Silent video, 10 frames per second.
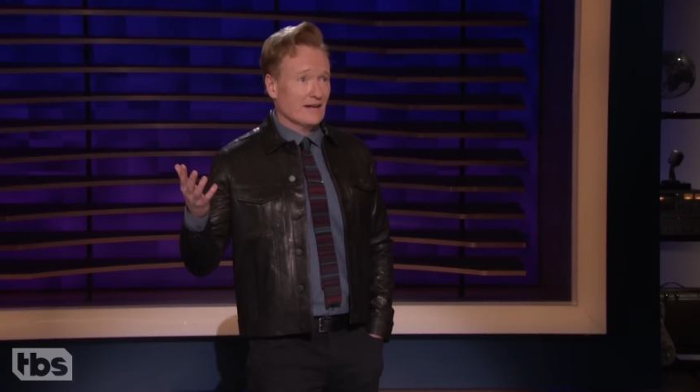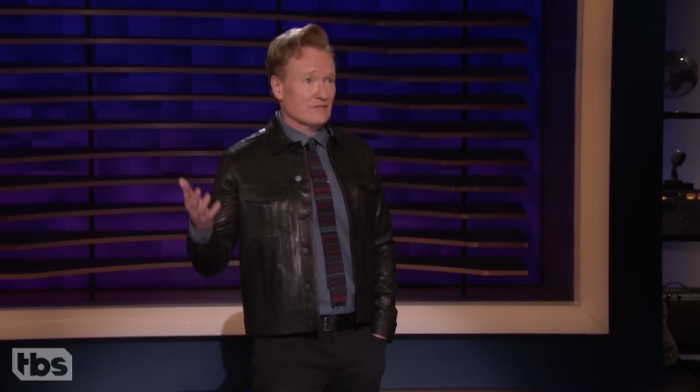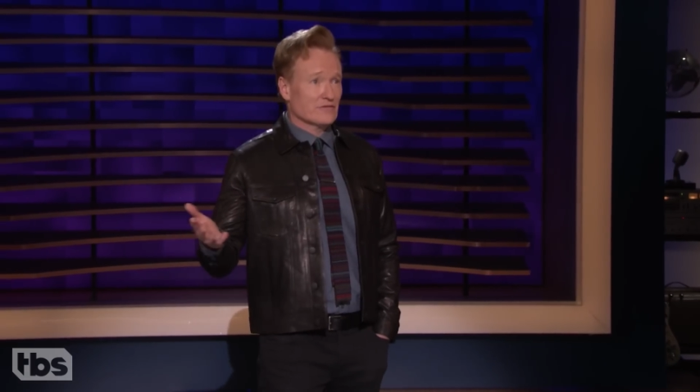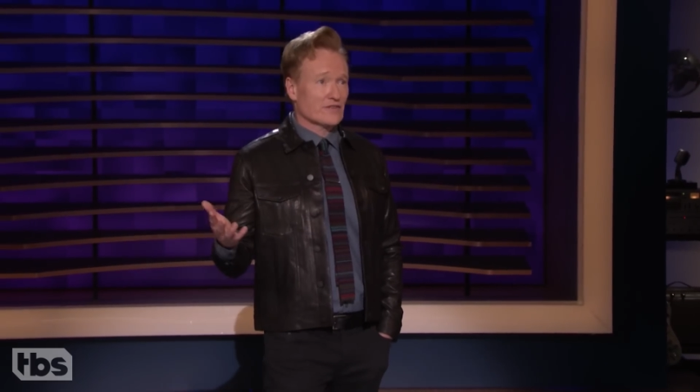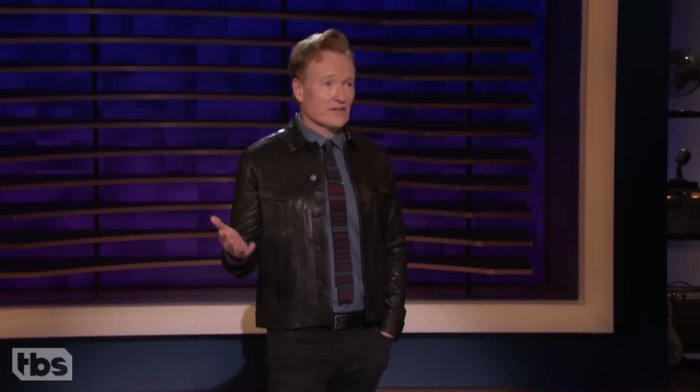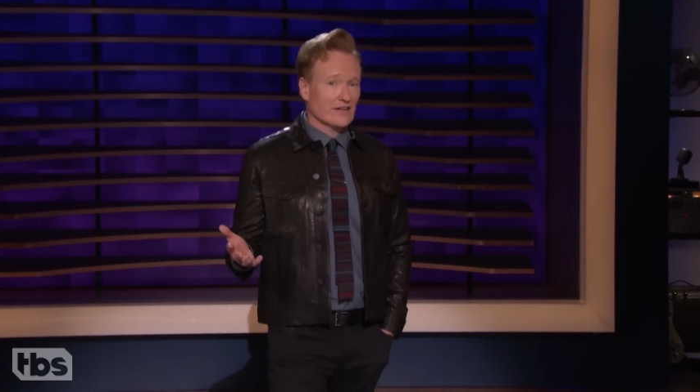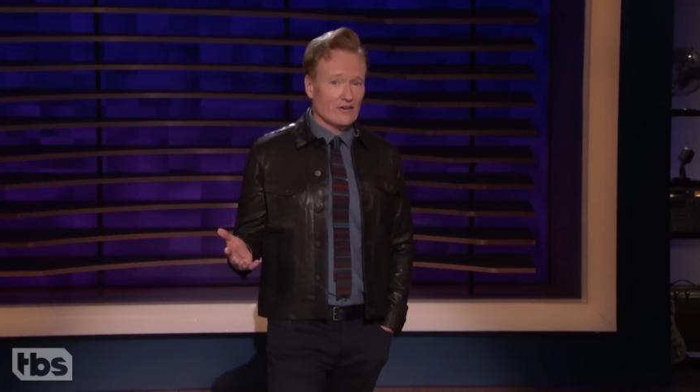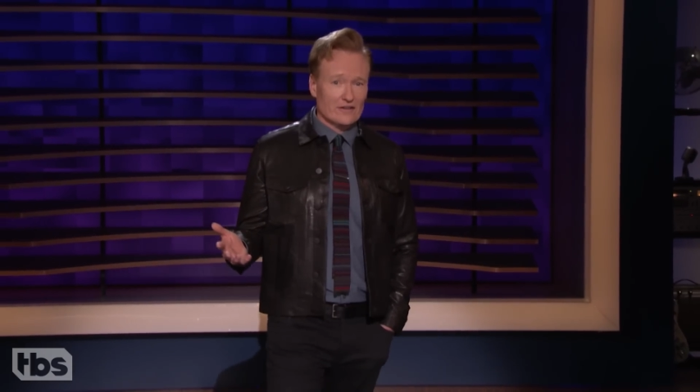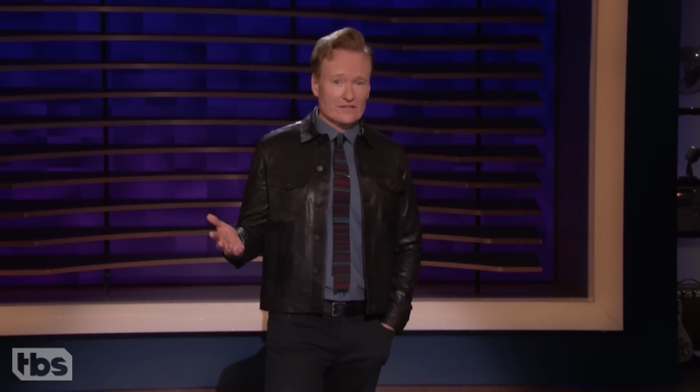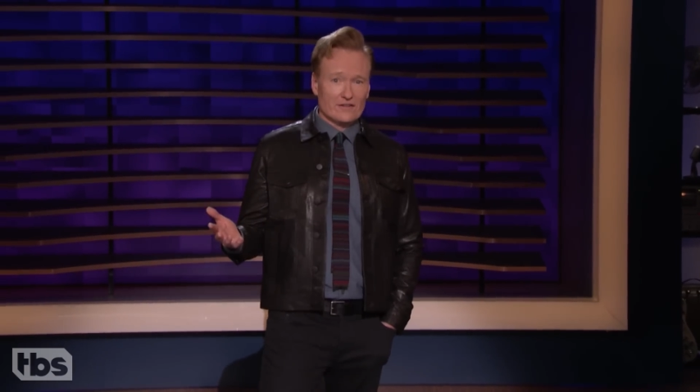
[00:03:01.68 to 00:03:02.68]
have a very
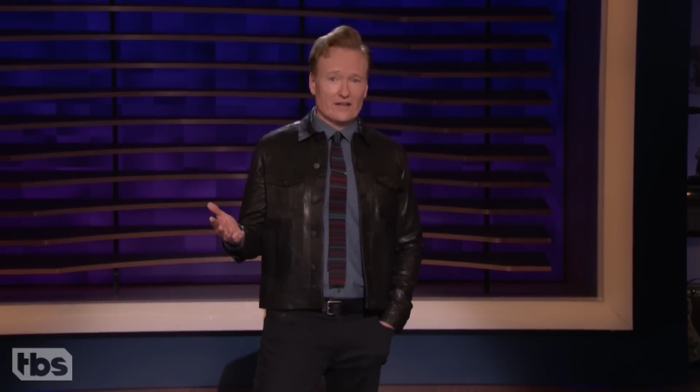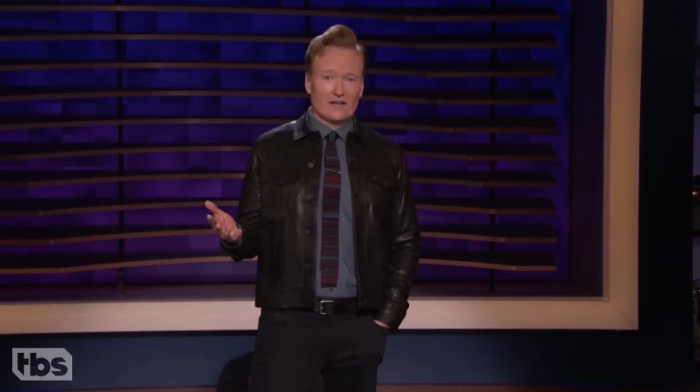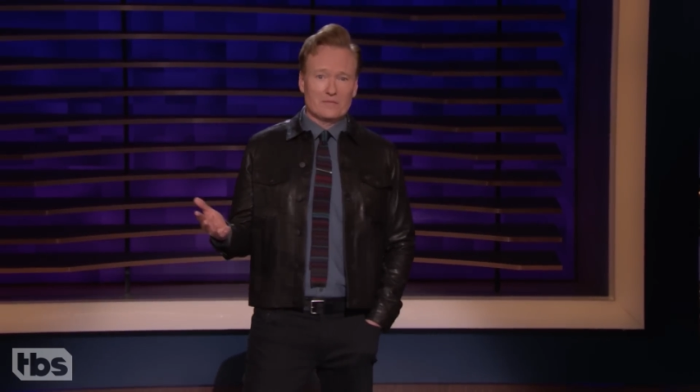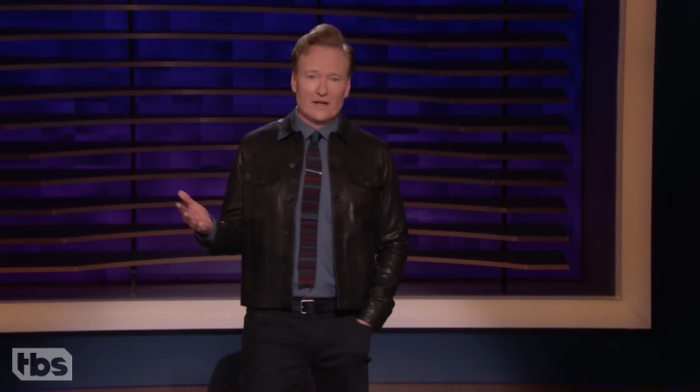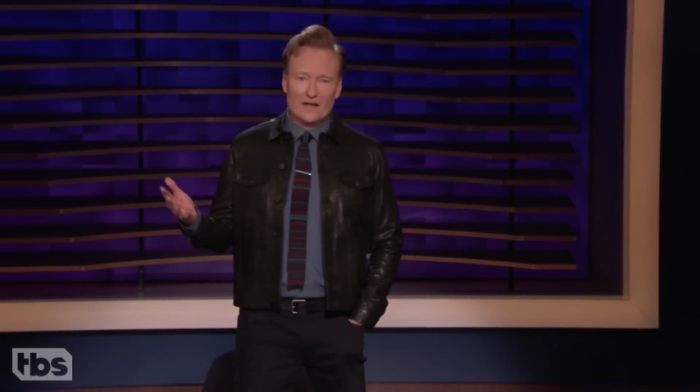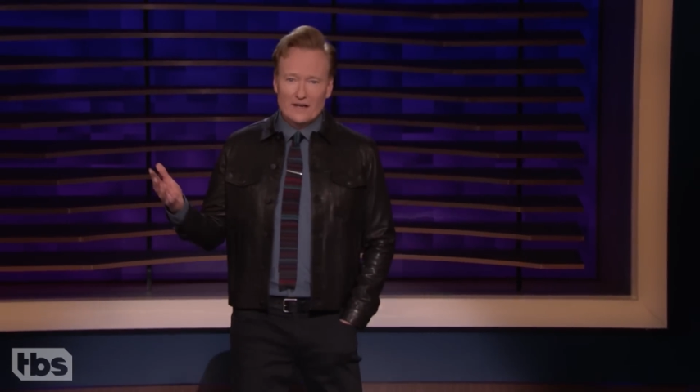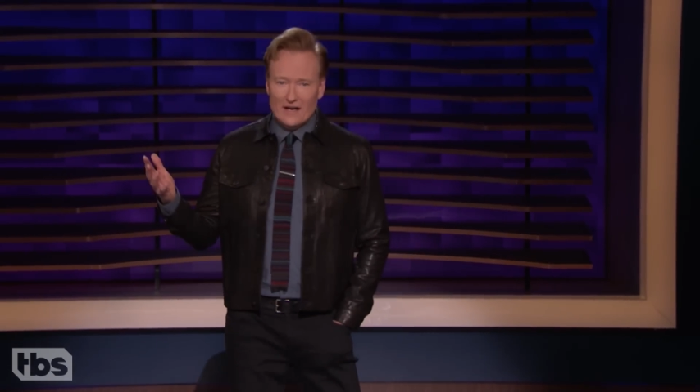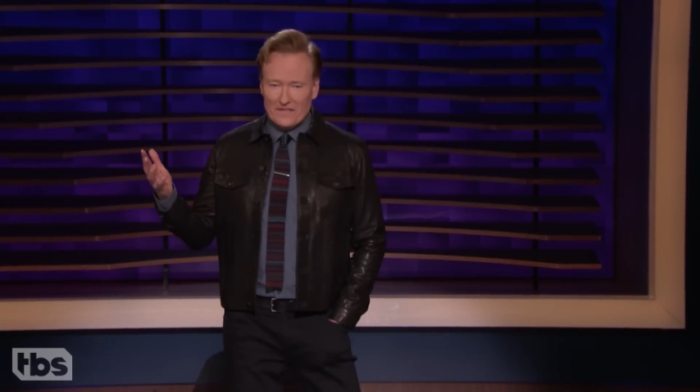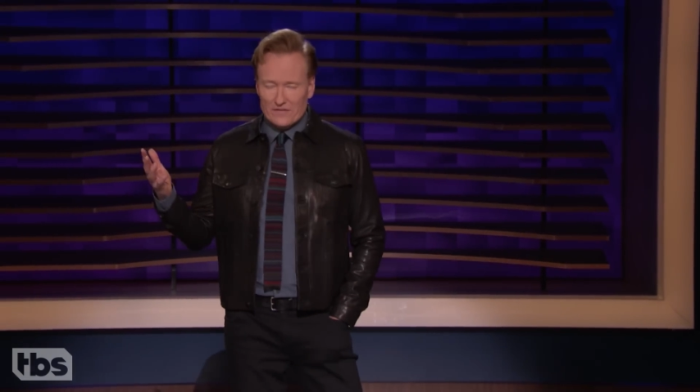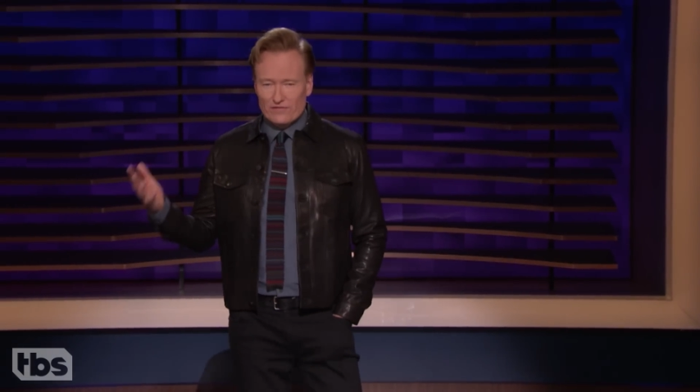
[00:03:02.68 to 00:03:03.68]
hard time.
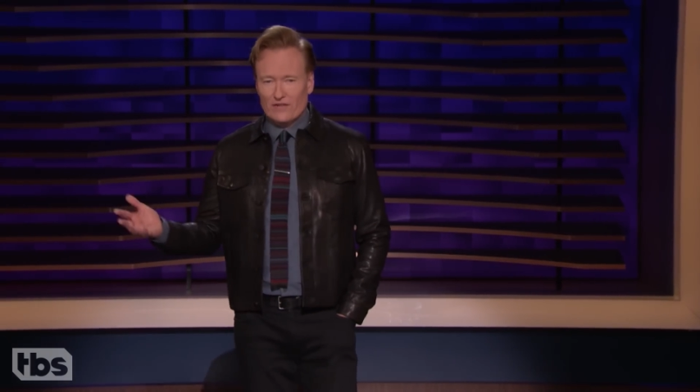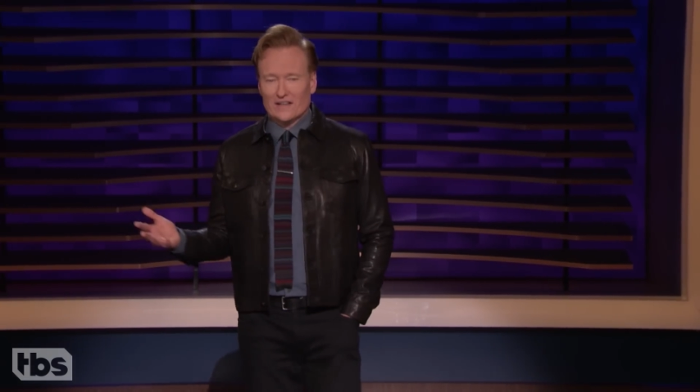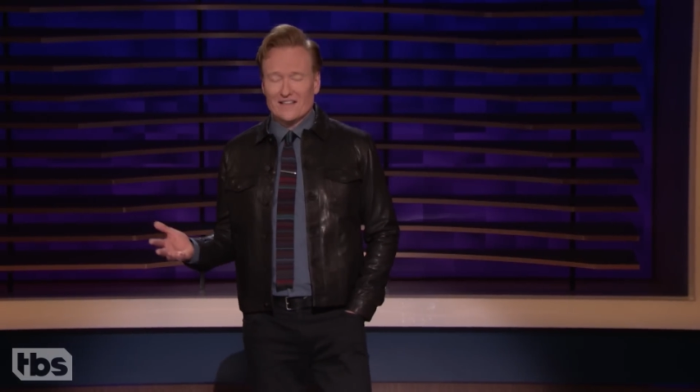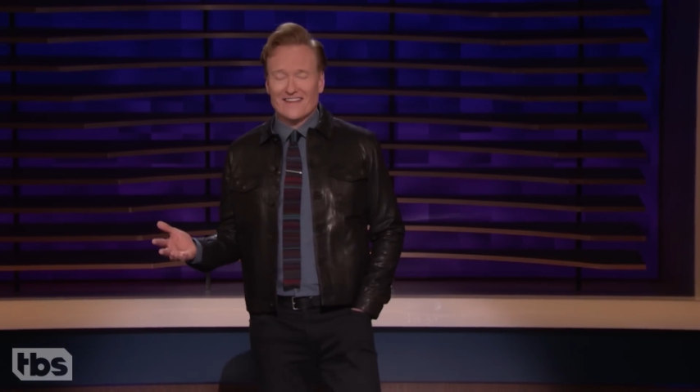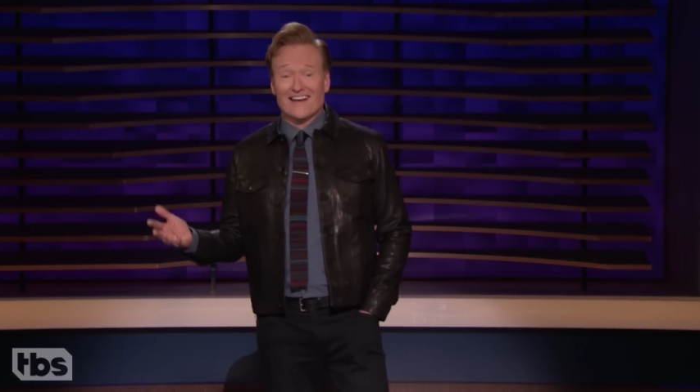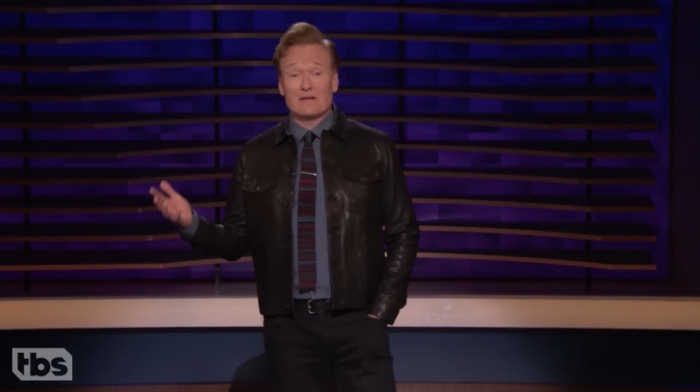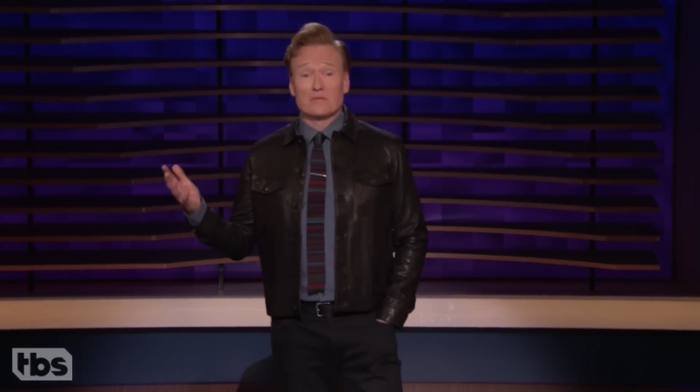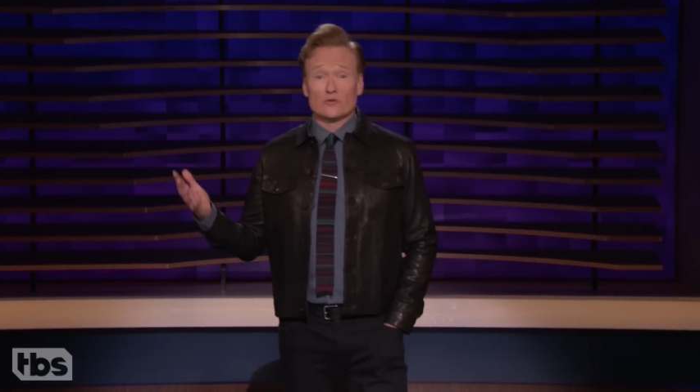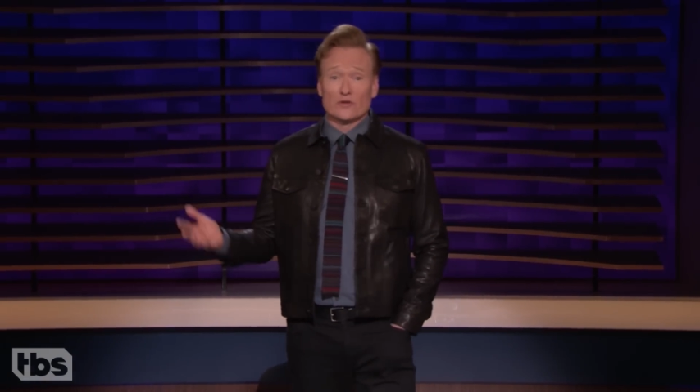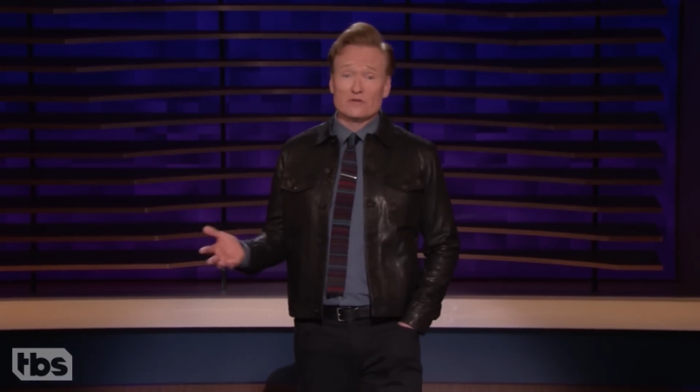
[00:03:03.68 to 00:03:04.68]
And then finally they got
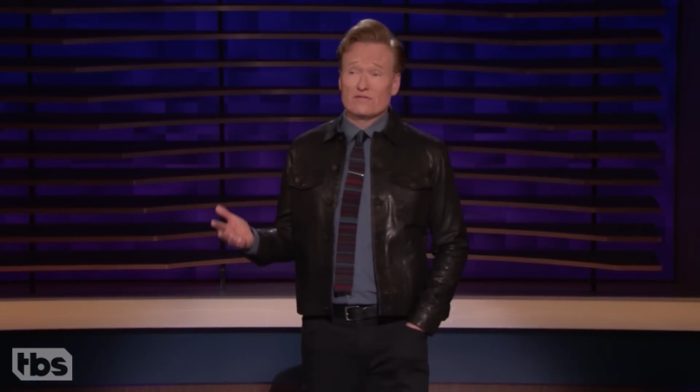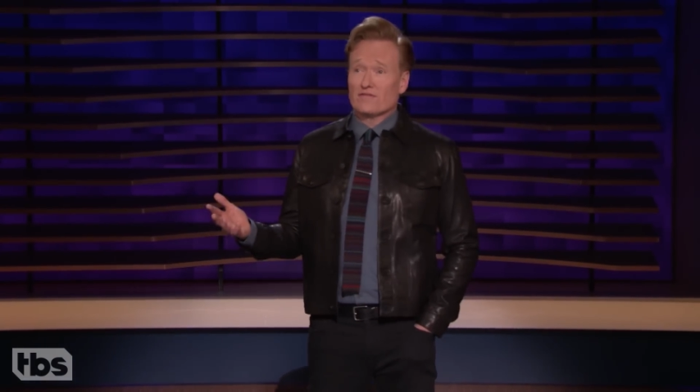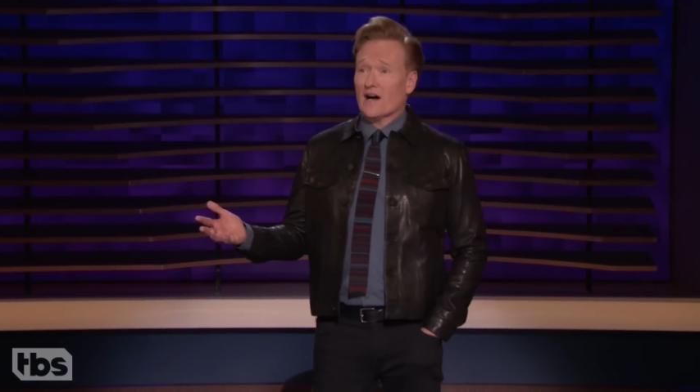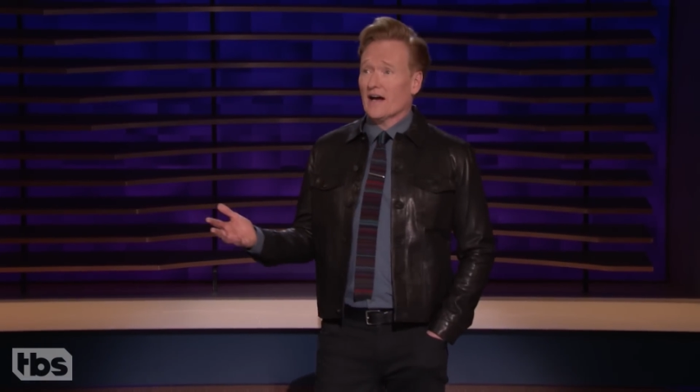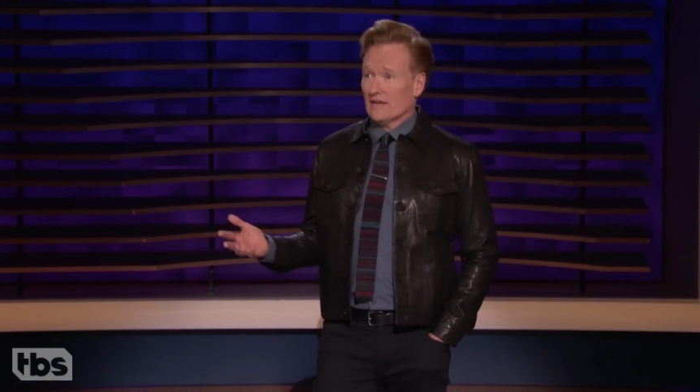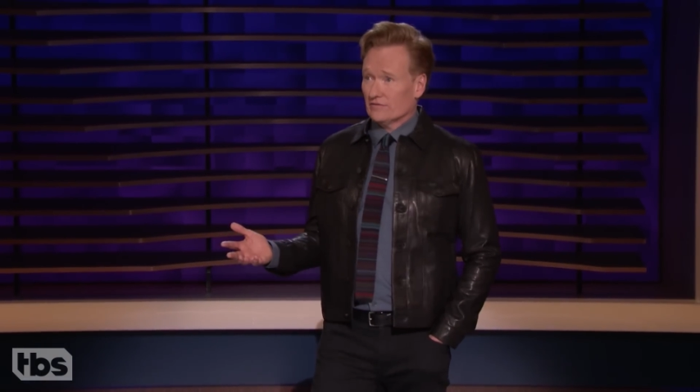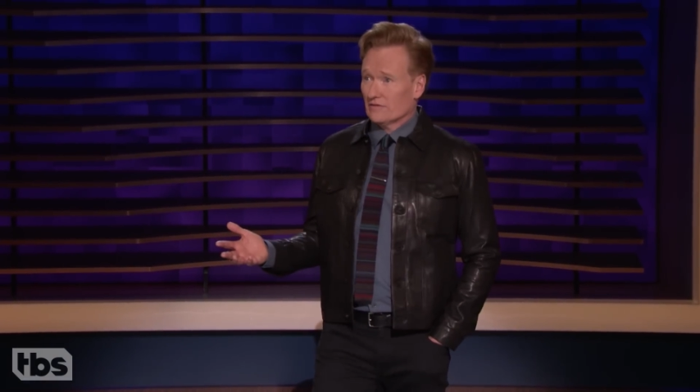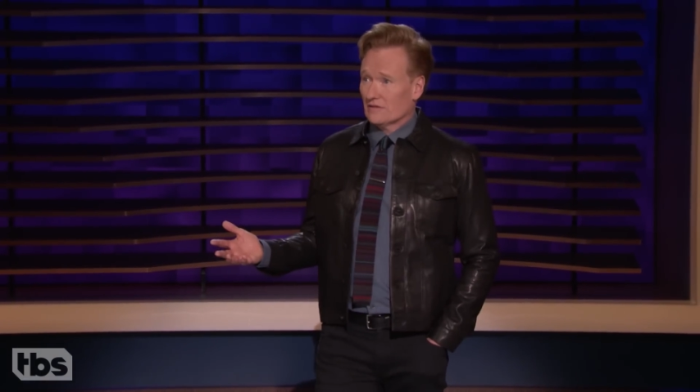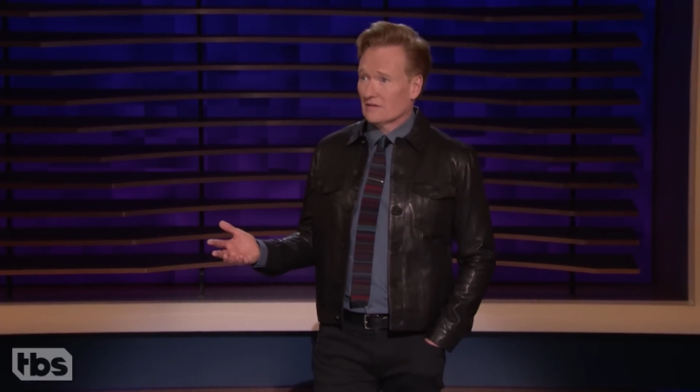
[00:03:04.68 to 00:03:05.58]
Maroon 5.